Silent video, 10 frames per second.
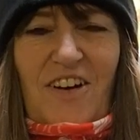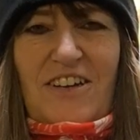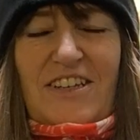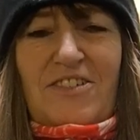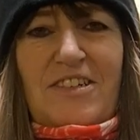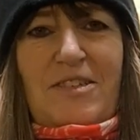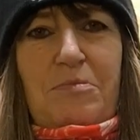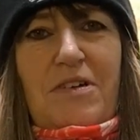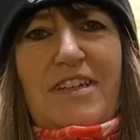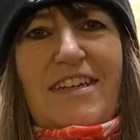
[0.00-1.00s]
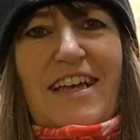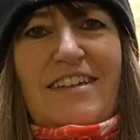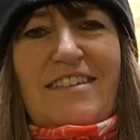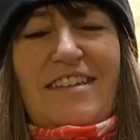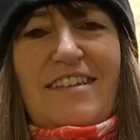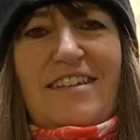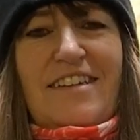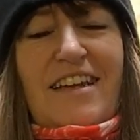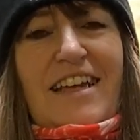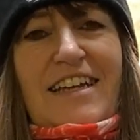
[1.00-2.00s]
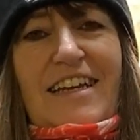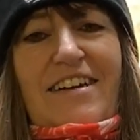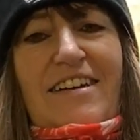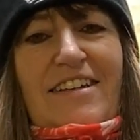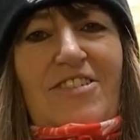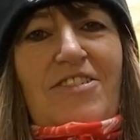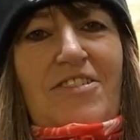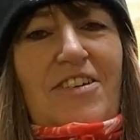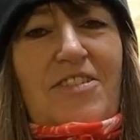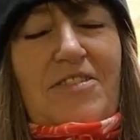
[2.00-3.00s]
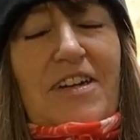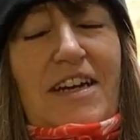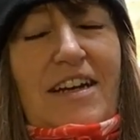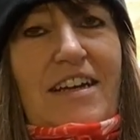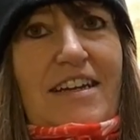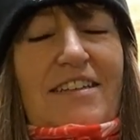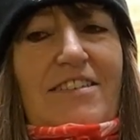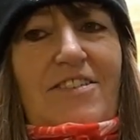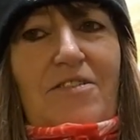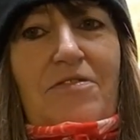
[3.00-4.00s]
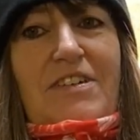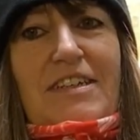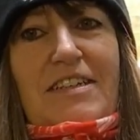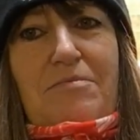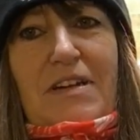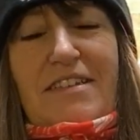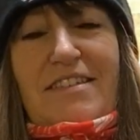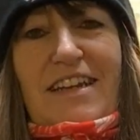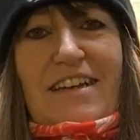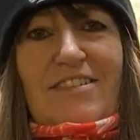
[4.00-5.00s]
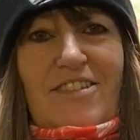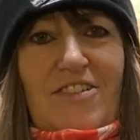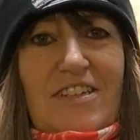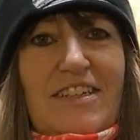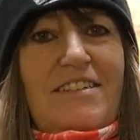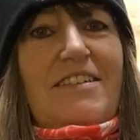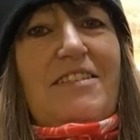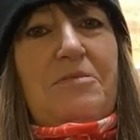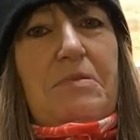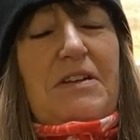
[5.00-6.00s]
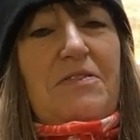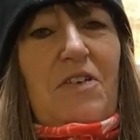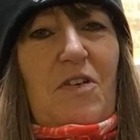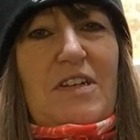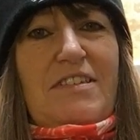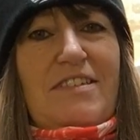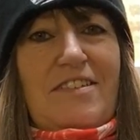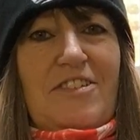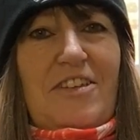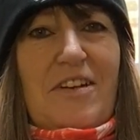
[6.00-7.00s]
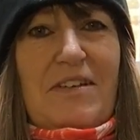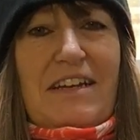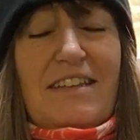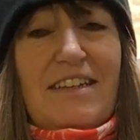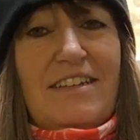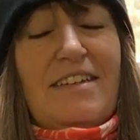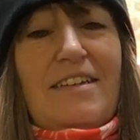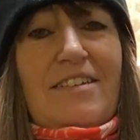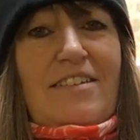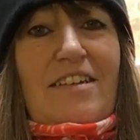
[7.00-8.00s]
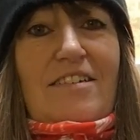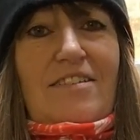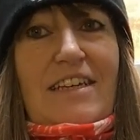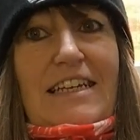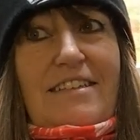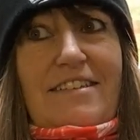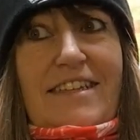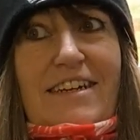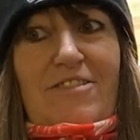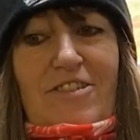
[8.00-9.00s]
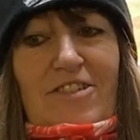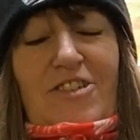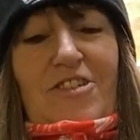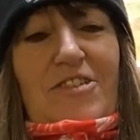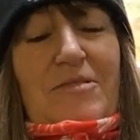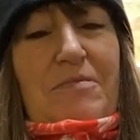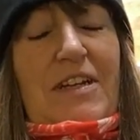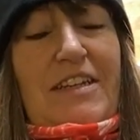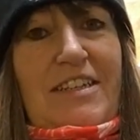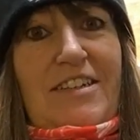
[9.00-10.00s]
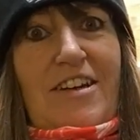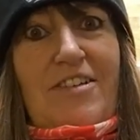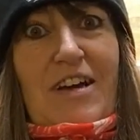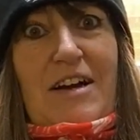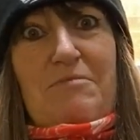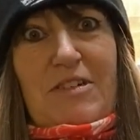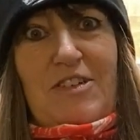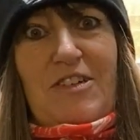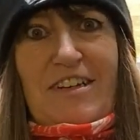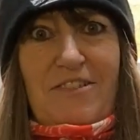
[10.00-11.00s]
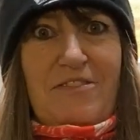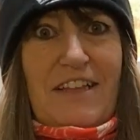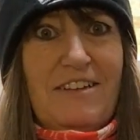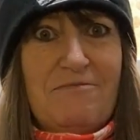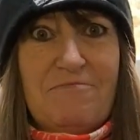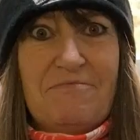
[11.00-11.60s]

Hi guys, BikerKaz here. Now, as you know, it's not very pleasant outside. There's a bit of ice and snow out there, so it's garage time, and you know how much I love that.